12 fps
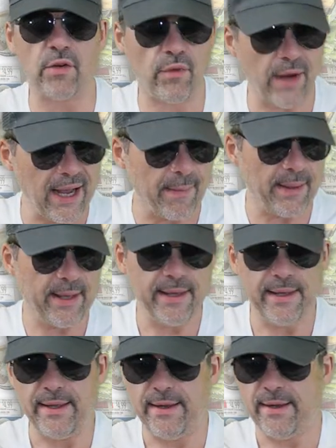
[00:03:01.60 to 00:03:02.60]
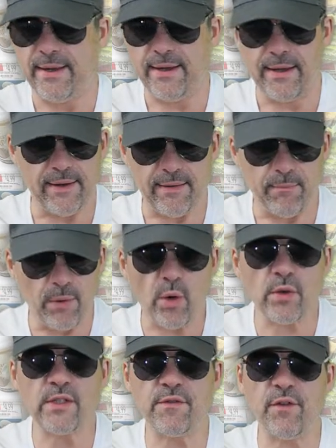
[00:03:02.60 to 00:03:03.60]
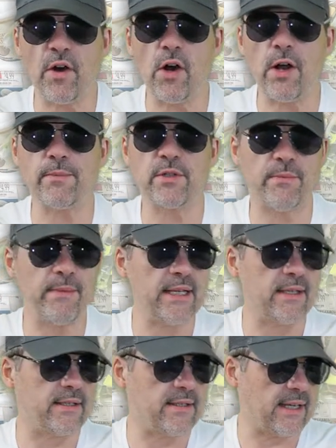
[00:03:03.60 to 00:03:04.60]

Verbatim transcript: crap! most farms are meatless.